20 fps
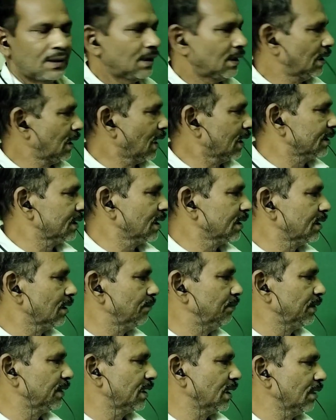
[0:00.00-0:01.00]
Larger the
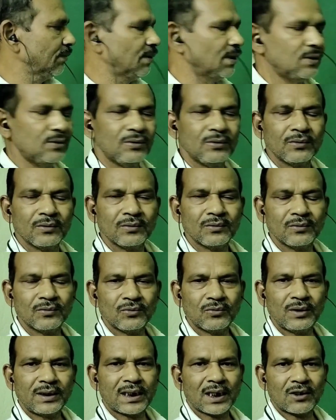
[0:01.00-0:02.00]
pK value,
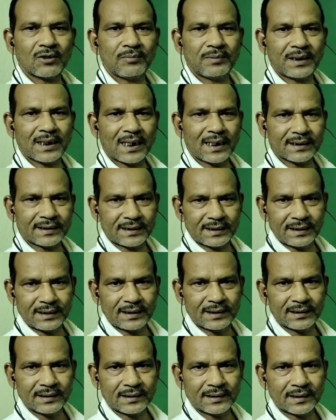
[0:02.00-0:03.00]
weaker will be the acid,
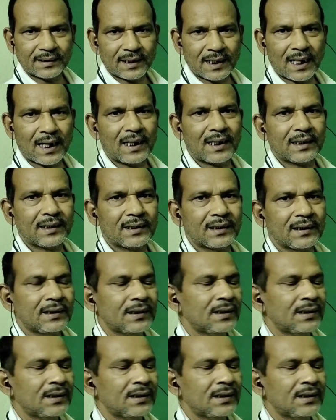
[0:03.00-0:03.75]
and